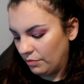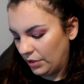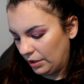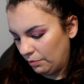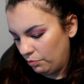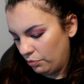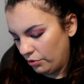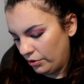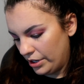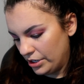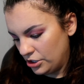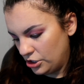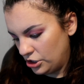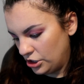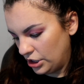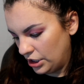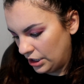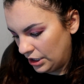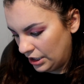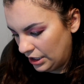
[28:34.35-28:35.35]
my
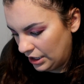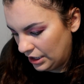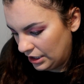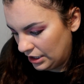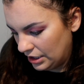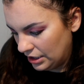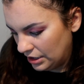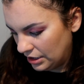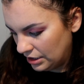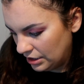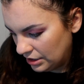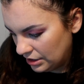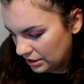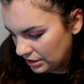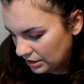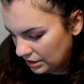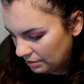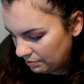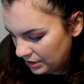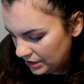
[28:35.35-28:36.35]
brush in it,
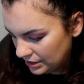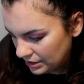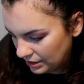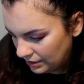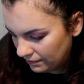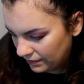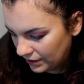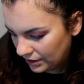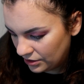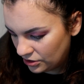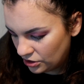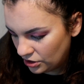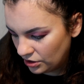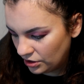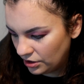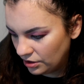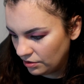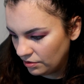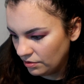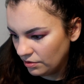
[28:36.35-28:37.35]
let me see if I could show
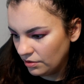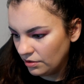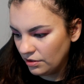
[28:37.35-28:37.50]
you.